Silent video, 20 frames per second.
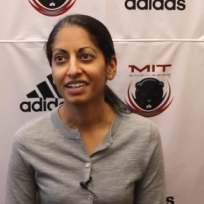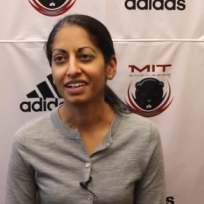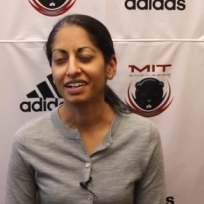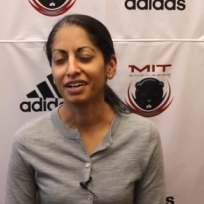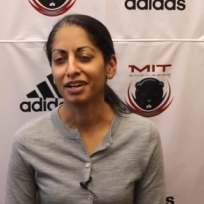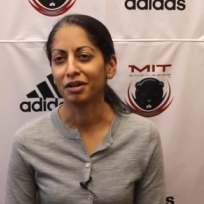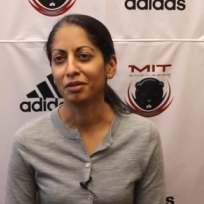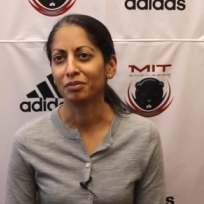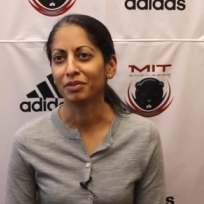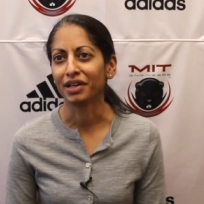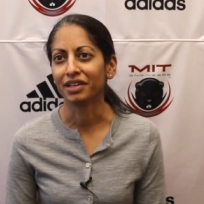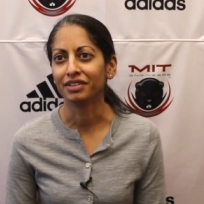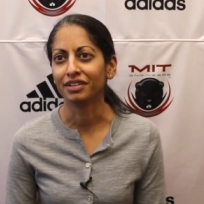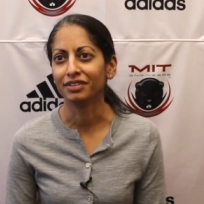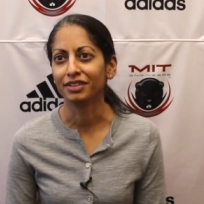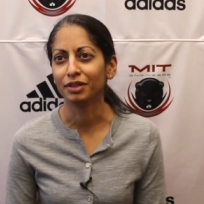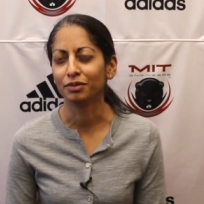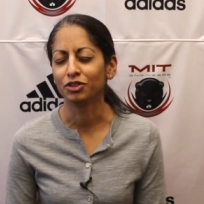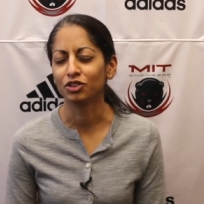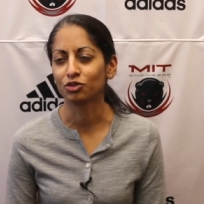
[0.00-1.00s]
um, and
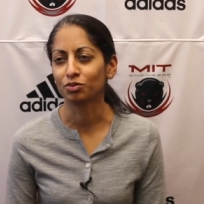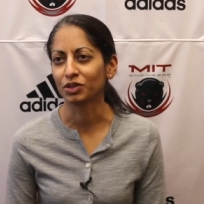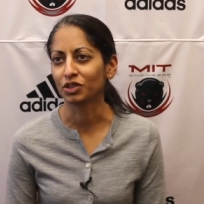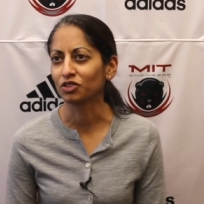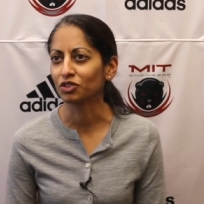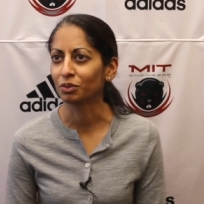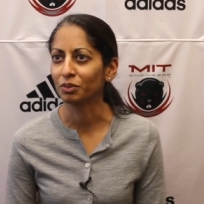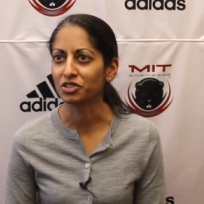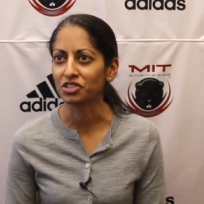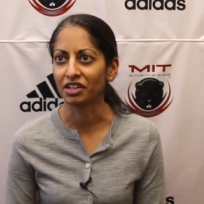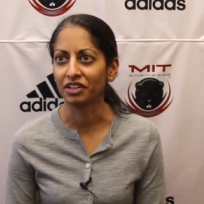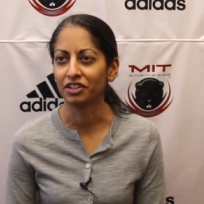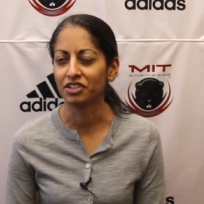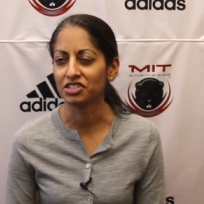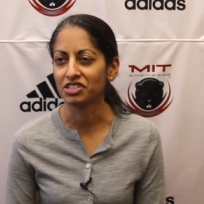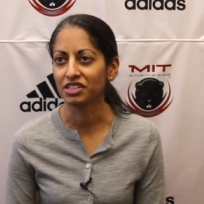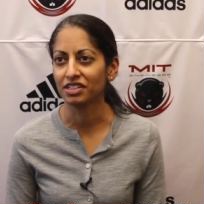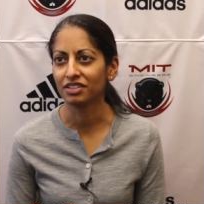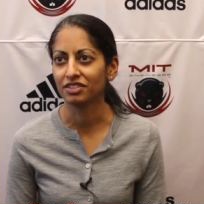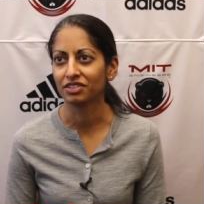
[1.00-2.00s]
then they just bring so much
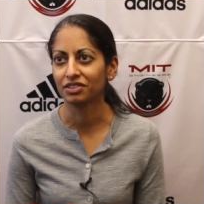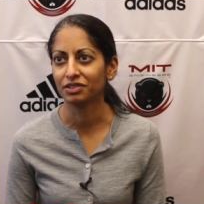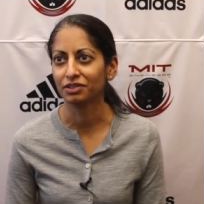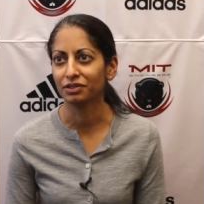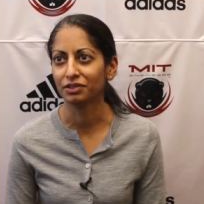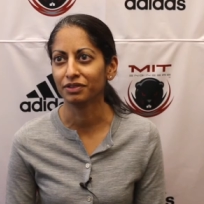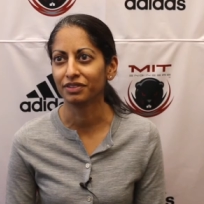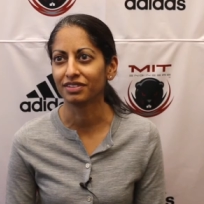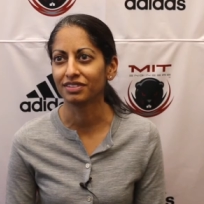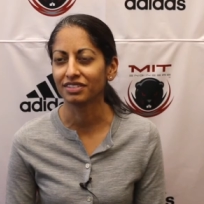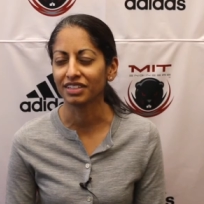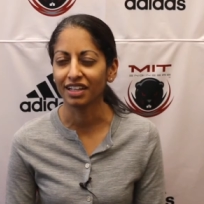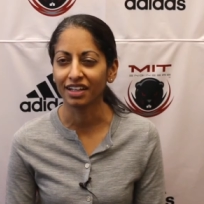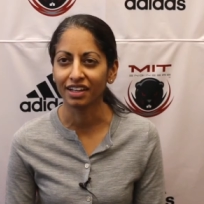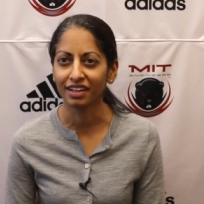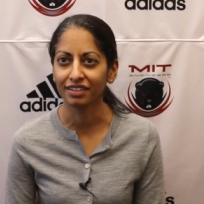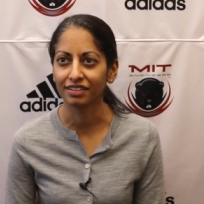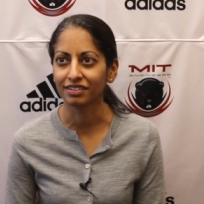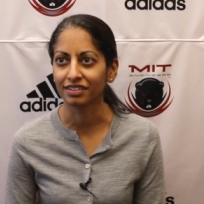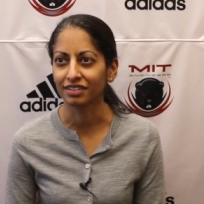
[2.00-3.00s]
energy to the
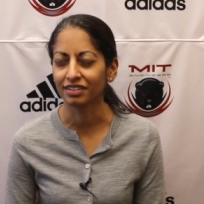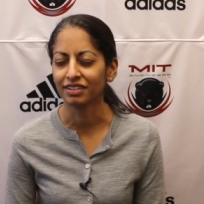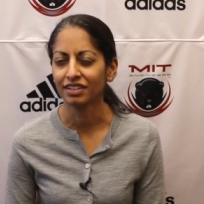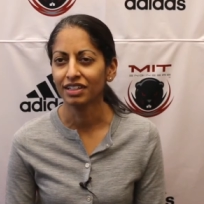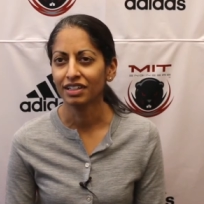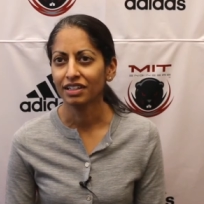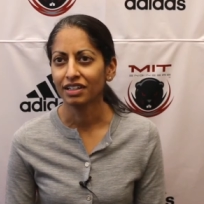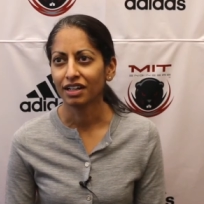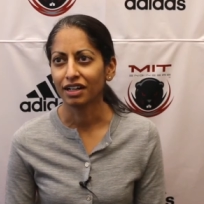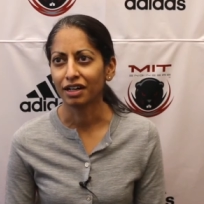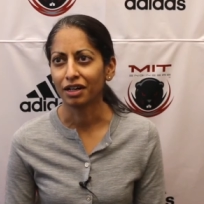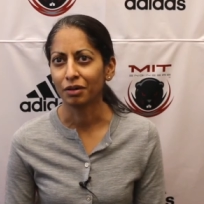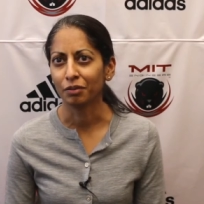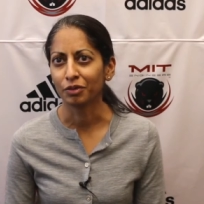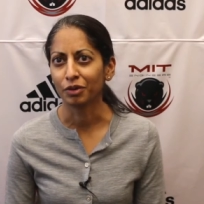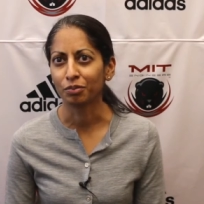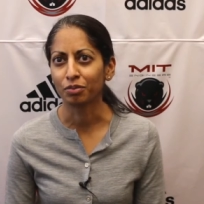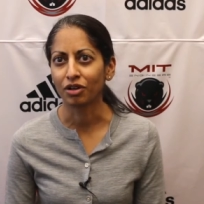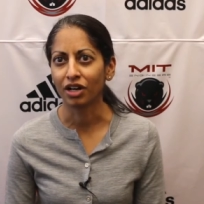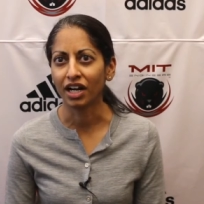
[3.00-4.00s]
stands and
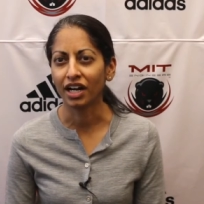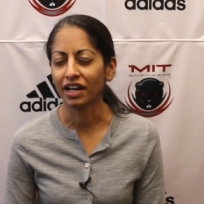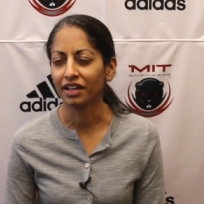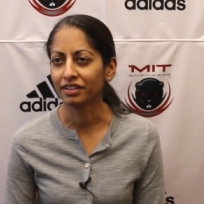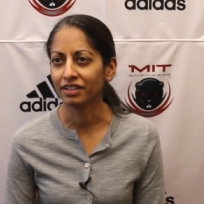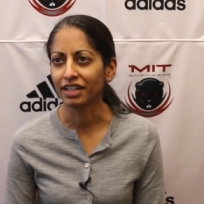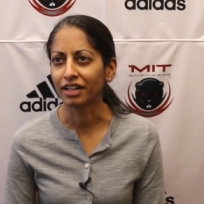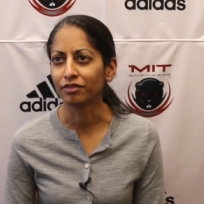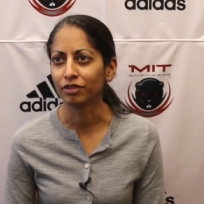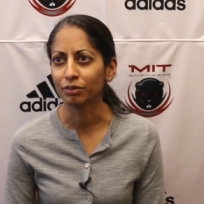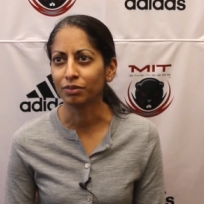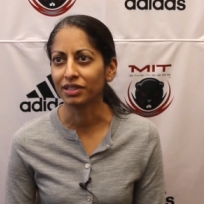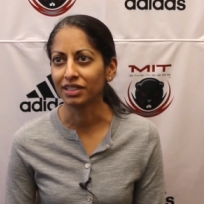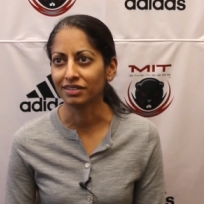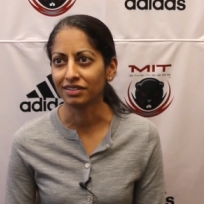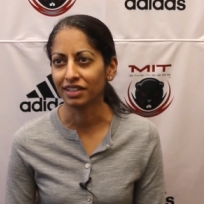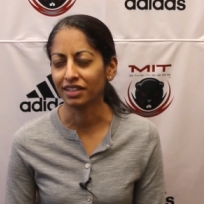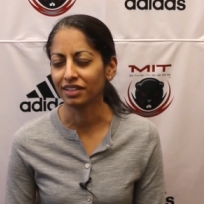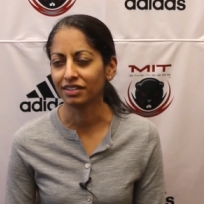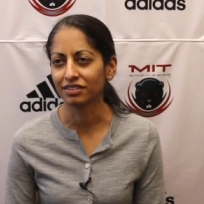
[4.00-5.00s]
um, the pride that
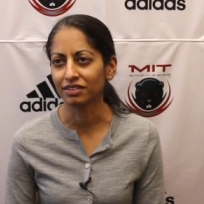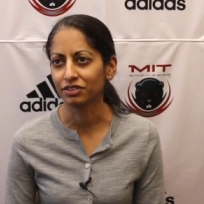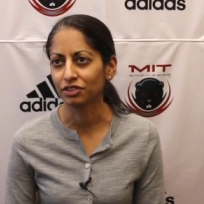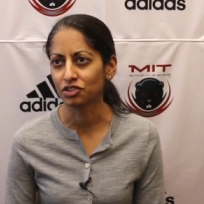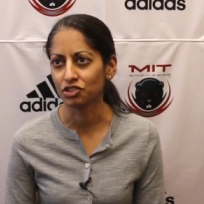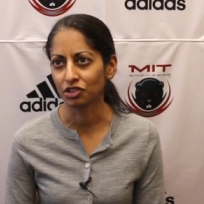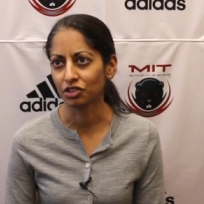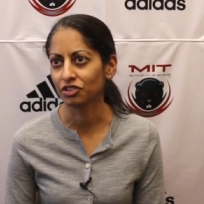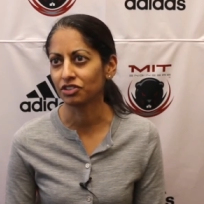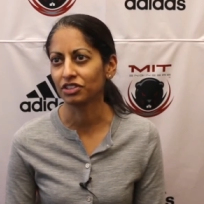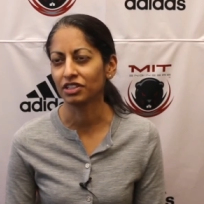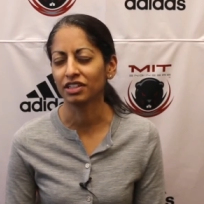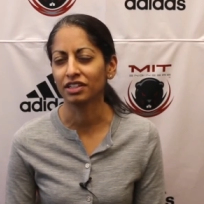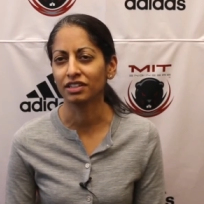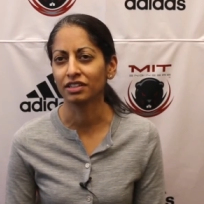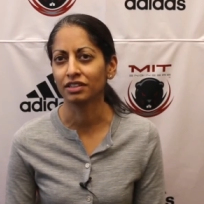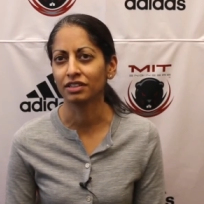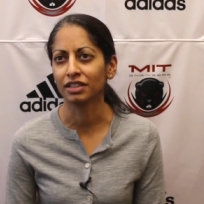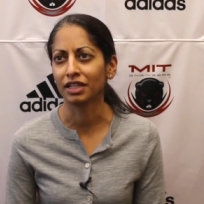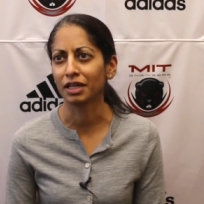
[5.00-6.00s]
everybody takes in the jersey
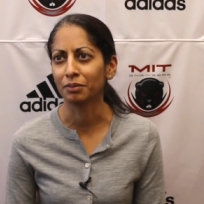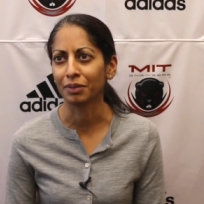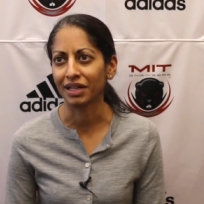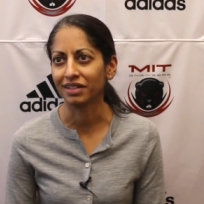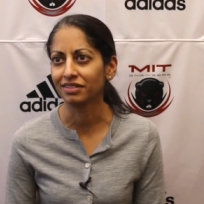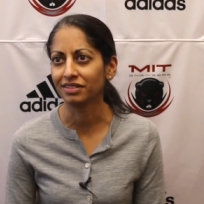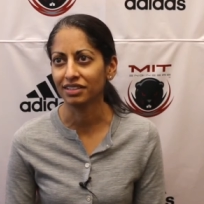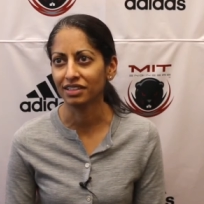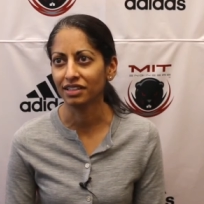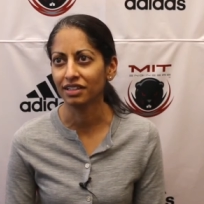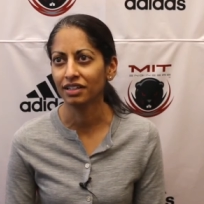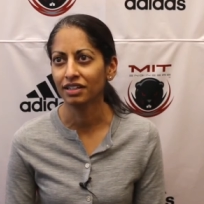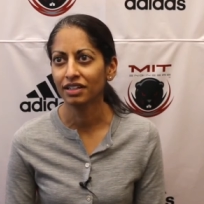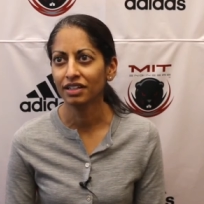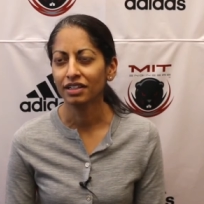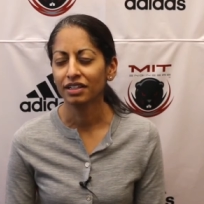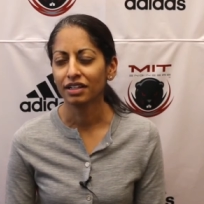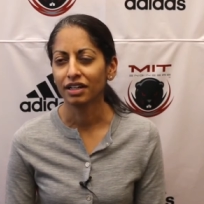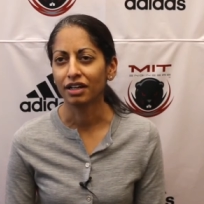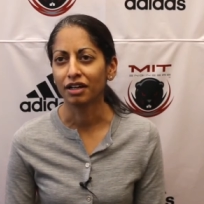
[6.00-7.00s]
and in MIT
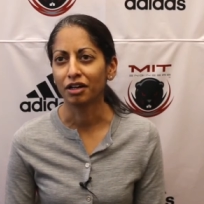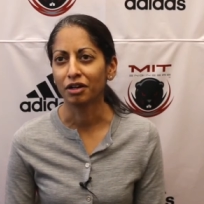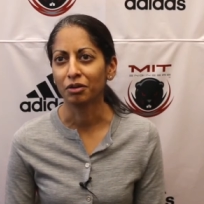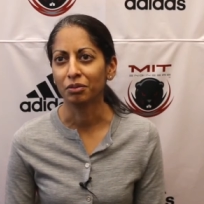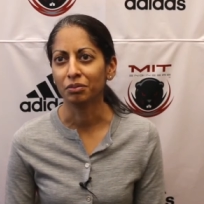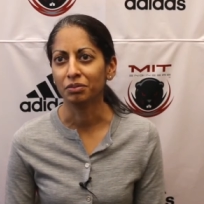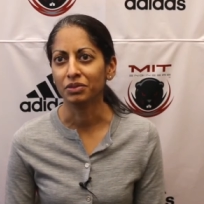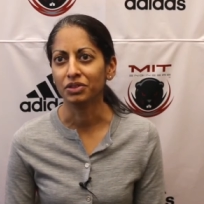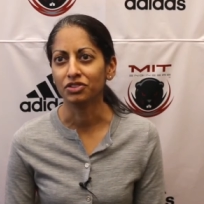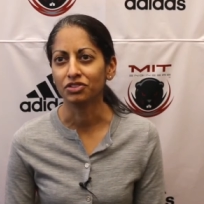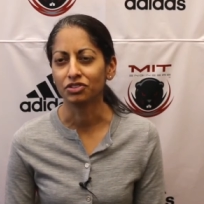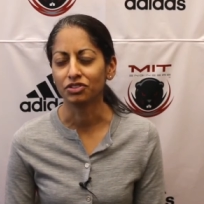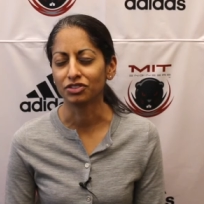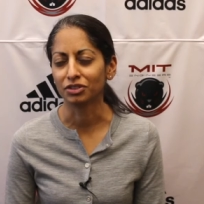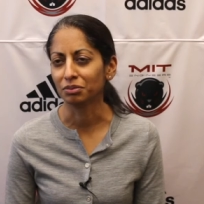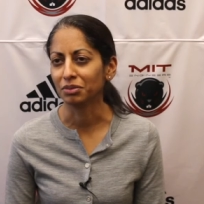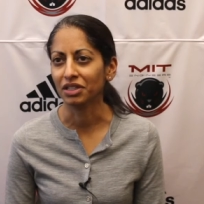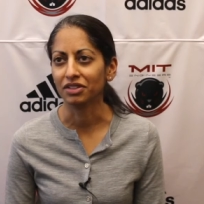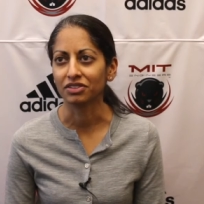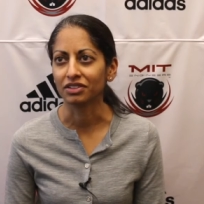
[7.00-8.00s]
um, is
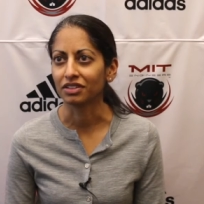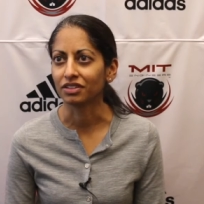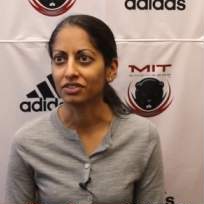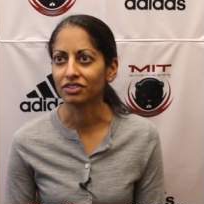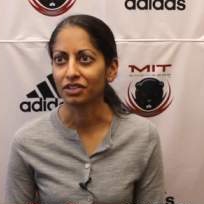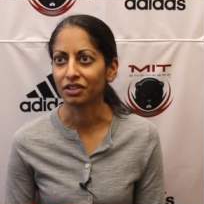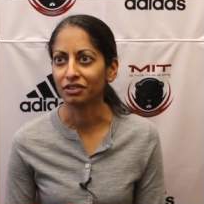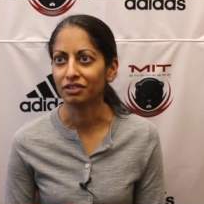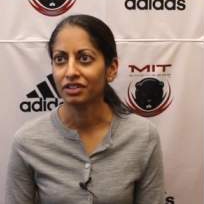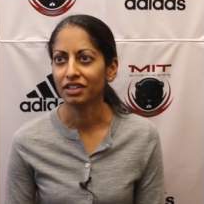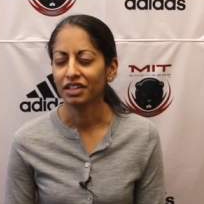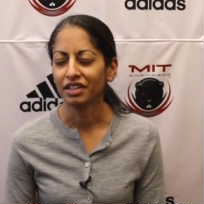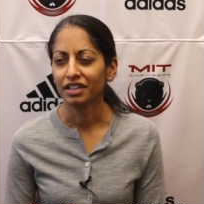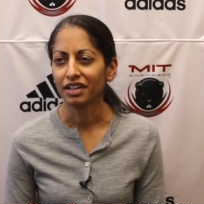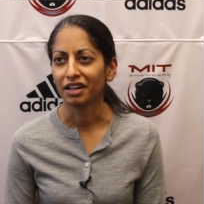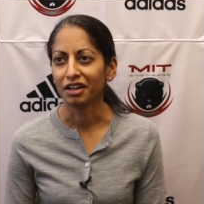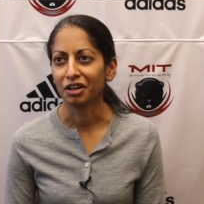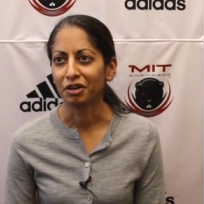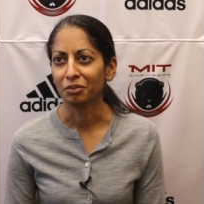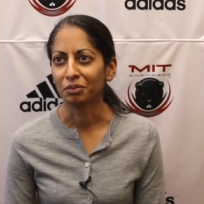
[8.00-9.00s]
just amazing. So
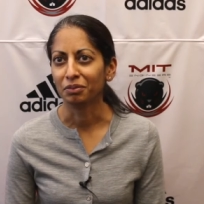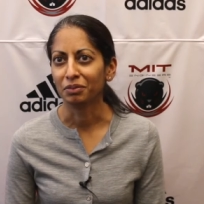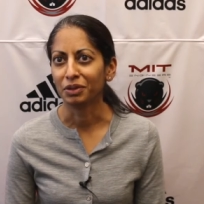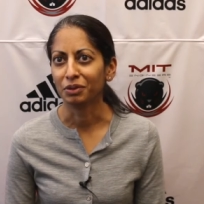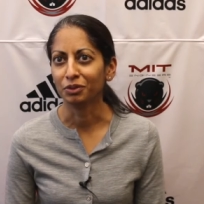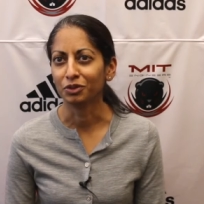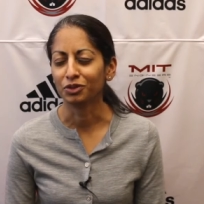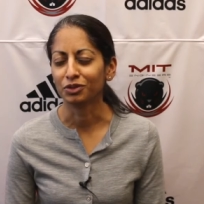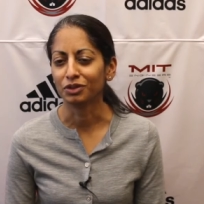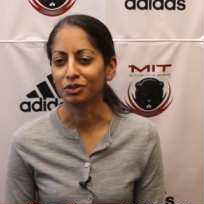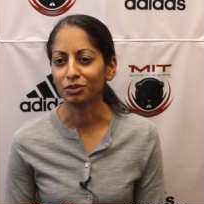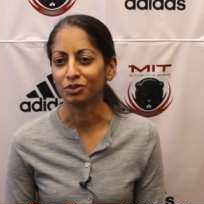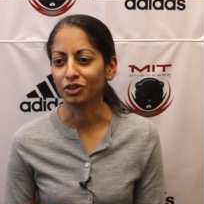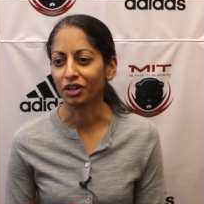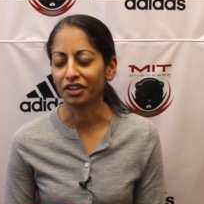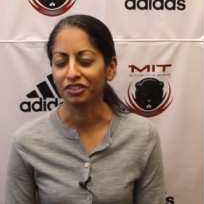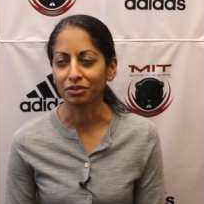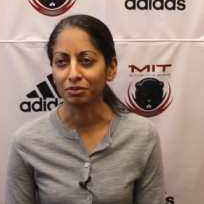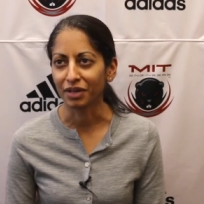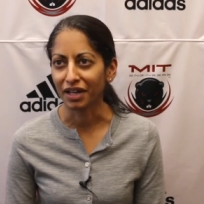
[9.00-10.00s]
um, it was it was
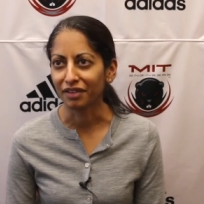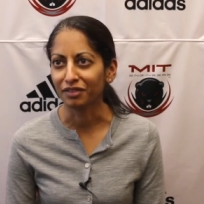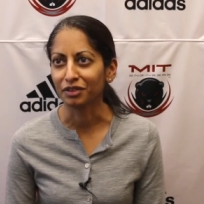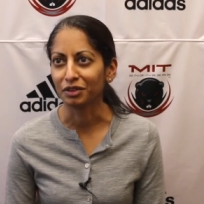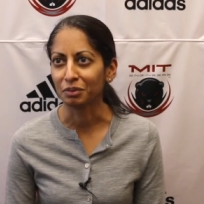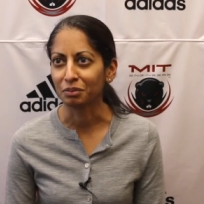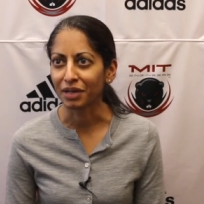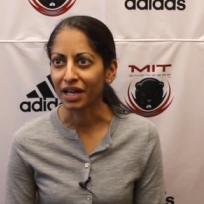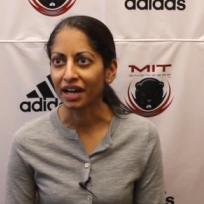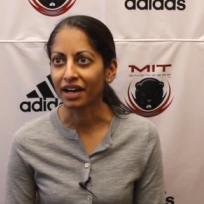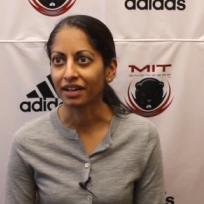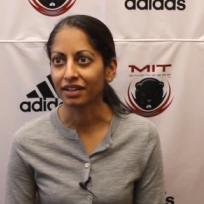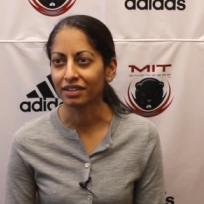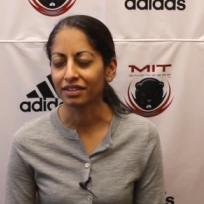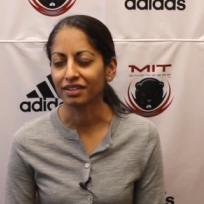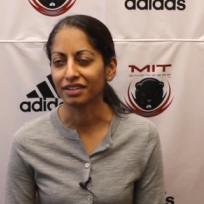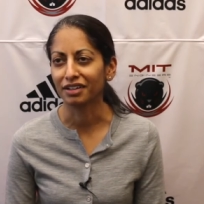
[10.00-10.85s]
awesome having them back.